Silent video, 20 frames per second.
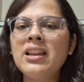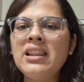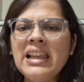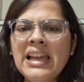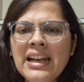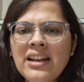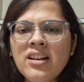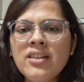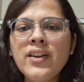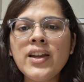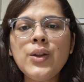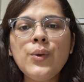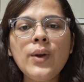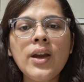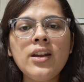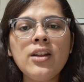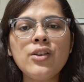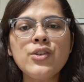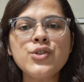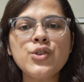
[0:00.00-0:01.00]
later when you
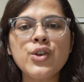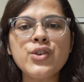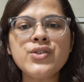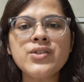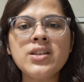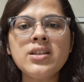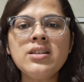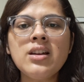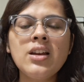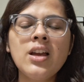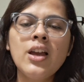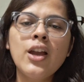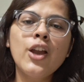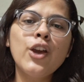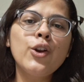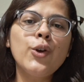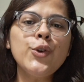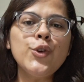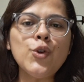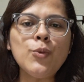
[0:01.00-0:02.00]
get exhausted
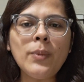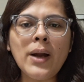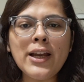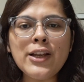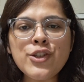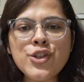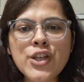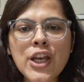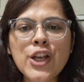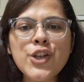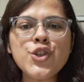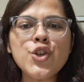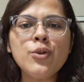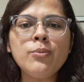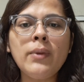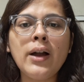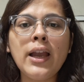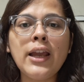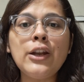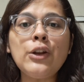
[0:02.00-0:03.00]
you know you might change your
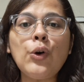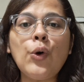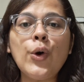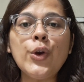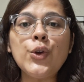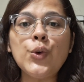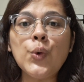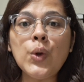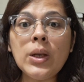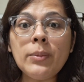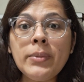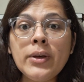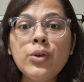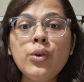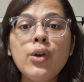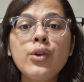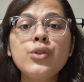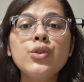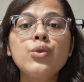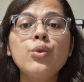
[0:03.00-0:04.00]
mind or you will be
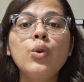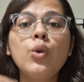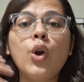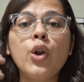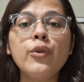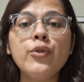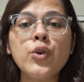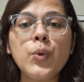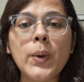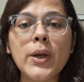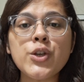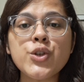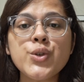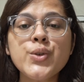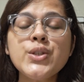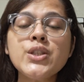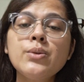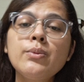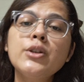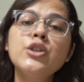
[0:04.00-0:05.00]
going through a lot of
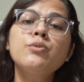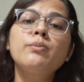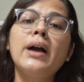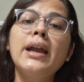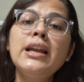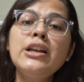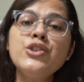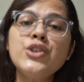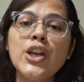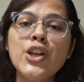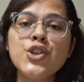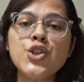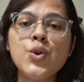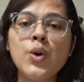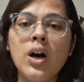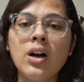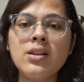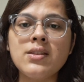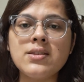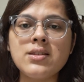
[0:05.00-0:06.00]
questions which might change
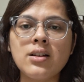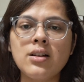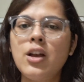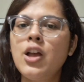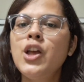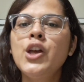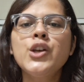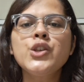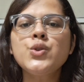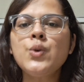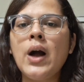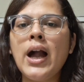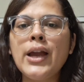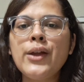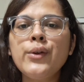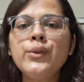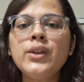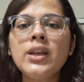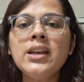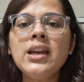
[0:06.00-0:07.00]
your answer so i
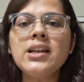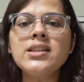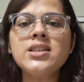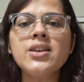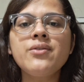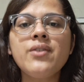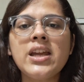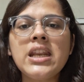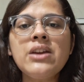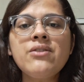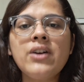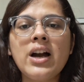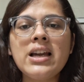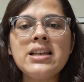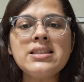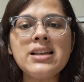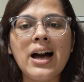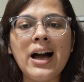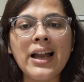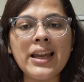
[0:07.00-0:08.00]
don't think it's a very
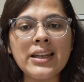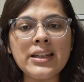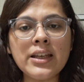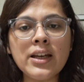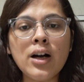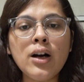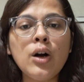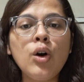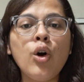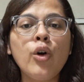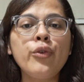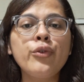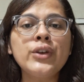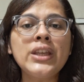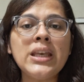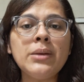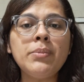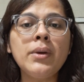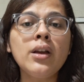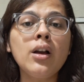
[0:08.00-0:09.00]
wise idea of
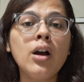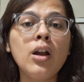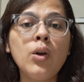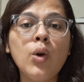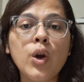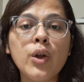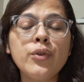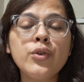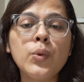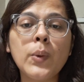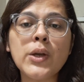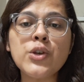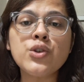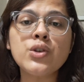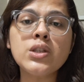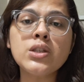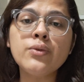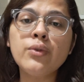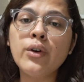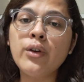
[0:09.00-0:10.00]
keeping a lot of
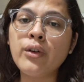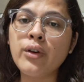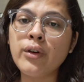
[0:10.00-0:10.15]
questions for